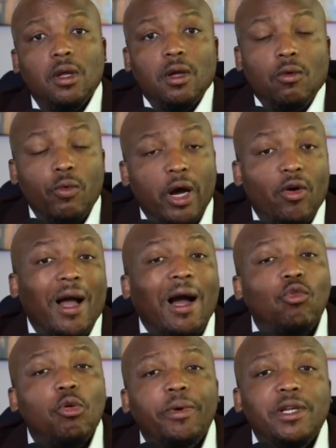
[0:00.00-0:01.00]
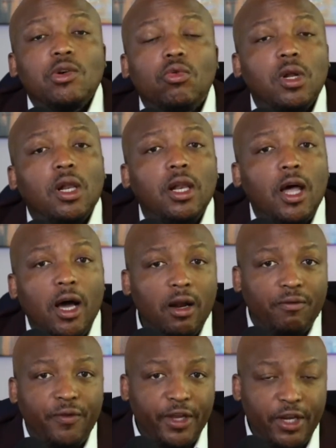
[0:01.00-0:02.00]
Well, I will be doing a lot of
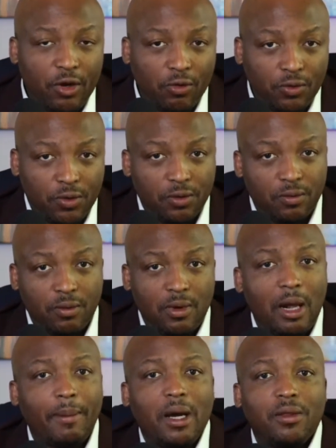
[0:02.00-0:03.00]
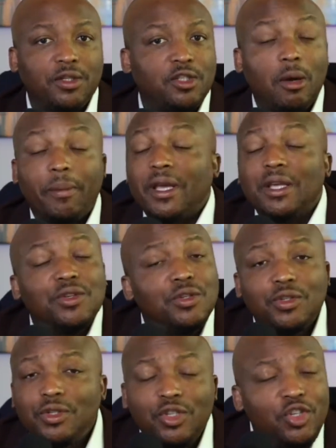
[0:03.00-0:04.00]
videos about this topic. It's
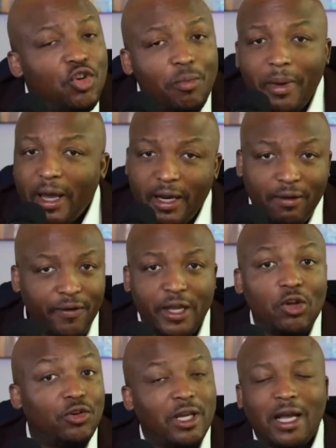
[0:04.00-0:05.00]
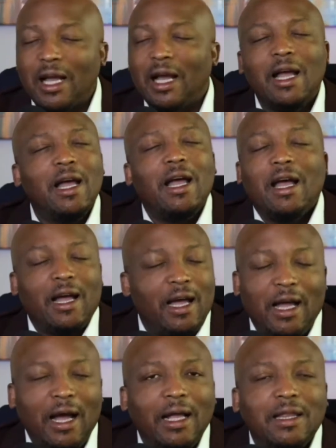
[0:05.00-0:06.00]
too many videos. I, I
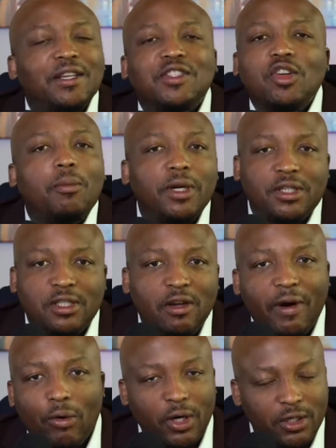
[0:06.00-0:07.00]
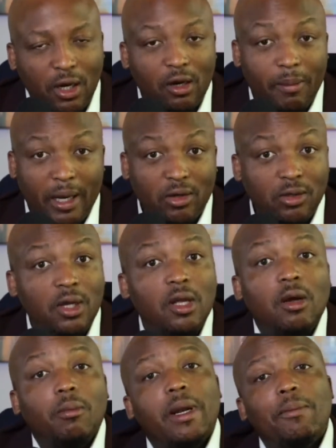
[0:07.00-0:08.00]
there's so much stuff I want to talk about,
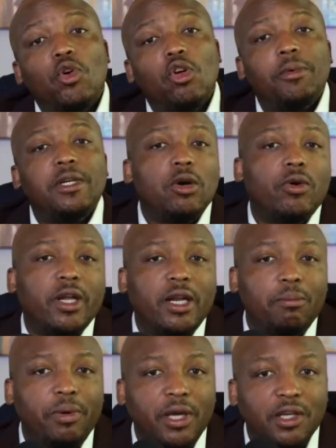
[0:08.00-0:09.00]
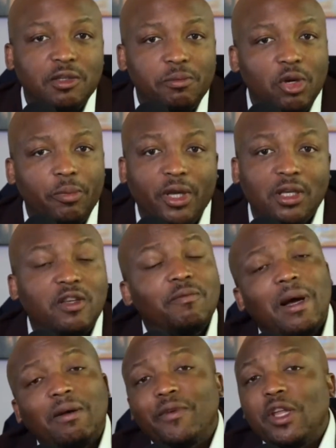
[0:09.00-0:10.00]
but I'm gonna be doing it in piecemeal because if
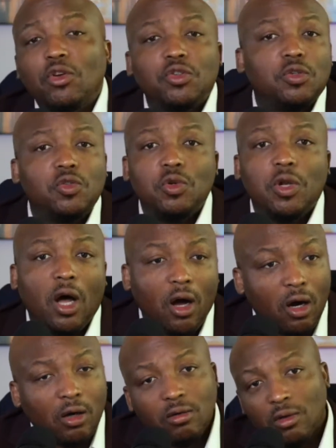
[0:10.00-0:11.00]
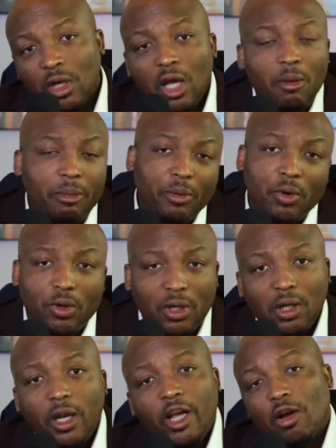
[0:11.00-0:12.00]
my videos are too long, people don't want to
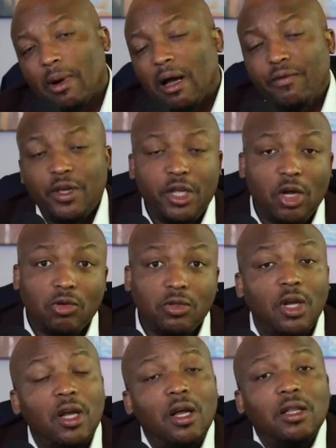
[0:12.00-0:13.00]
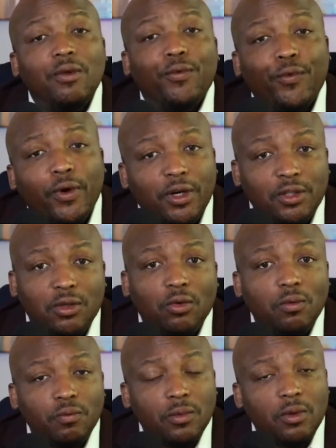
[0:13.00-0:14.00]
click on my videos. The first
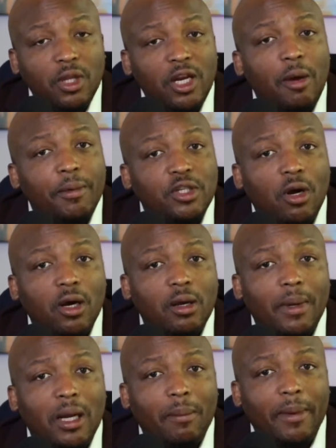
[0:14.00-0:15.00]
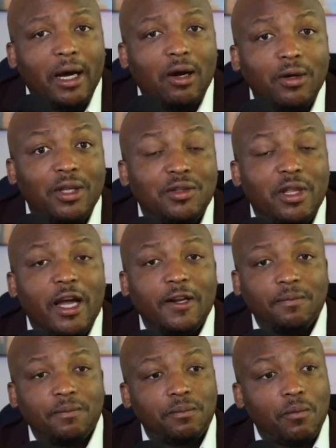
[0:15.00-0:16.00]
thing I'll be talking about is that
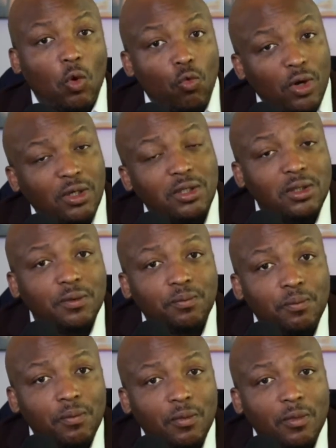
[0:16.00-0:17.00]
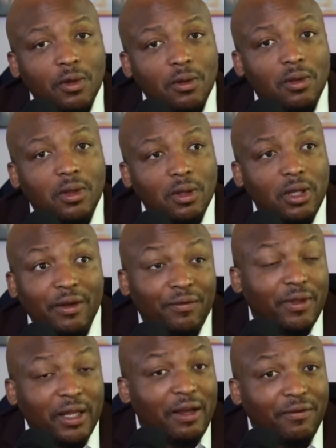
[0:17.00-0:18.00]
once if
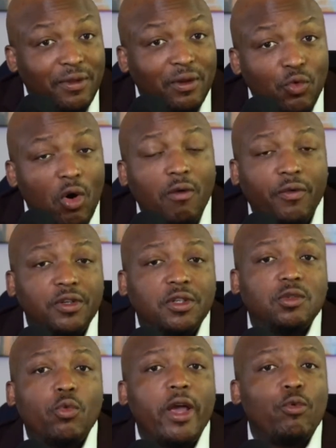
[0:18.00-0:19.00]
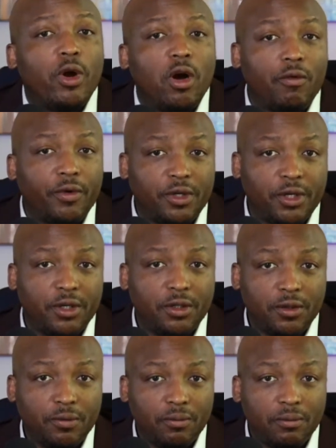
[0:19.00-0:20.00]
if Roe versus Wade were overturned,
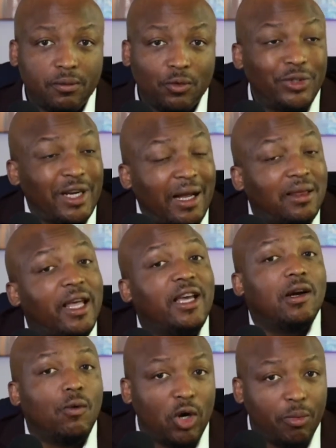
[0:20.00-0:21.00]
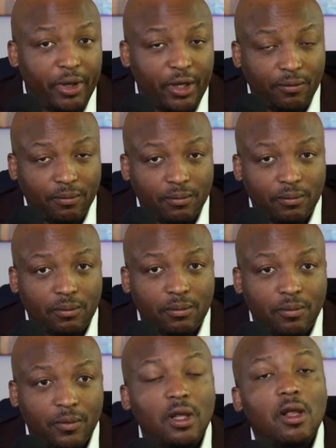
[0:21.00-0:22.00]
which I think it will be,
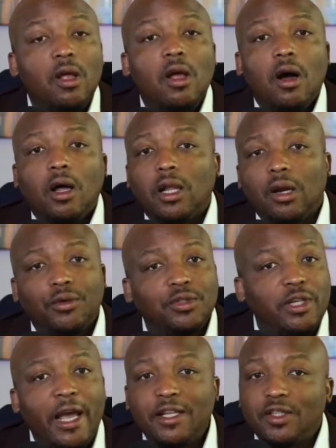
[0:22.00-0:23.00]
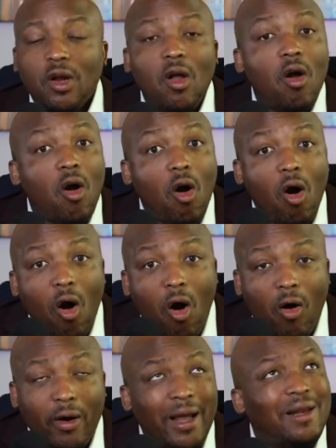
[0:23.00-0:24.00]
a lot of states
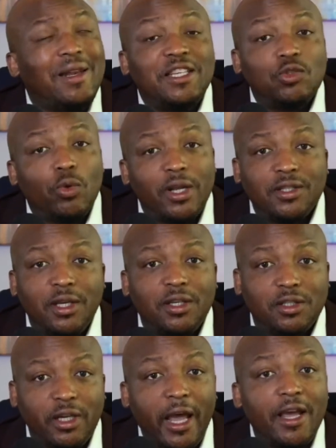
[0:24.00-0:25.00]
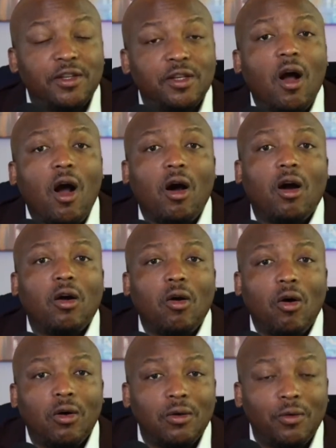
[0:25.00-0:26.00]
or at least 26 states are
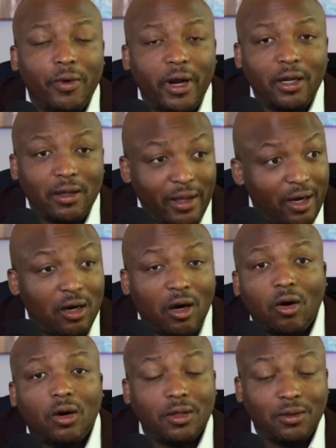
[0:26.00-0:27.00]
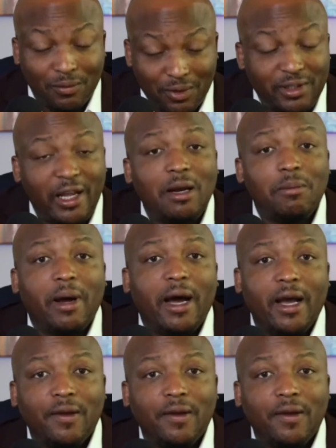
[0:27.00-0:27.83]
on re- they're on standby